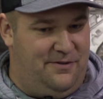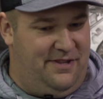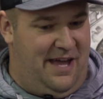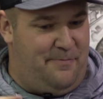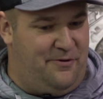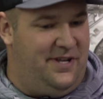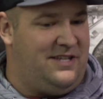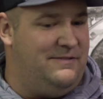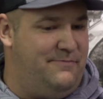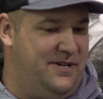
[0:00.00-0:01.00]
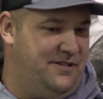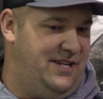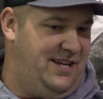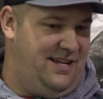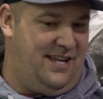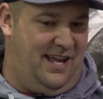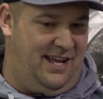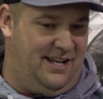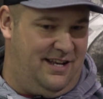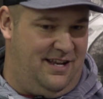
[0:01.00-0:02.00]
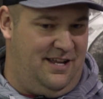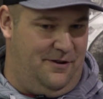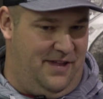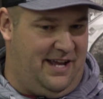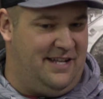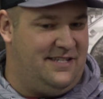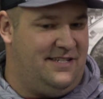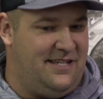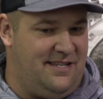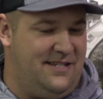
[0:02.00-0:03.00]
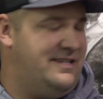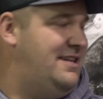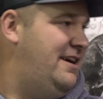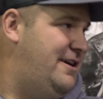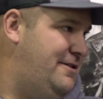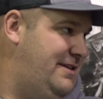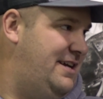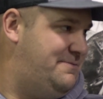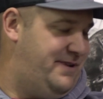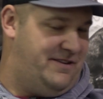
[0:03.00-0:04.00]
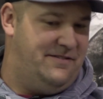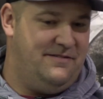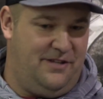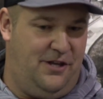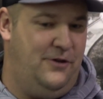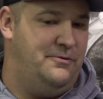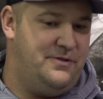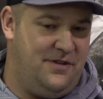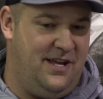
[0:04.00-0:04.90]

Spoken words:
that predictability and that consistency there has been huge.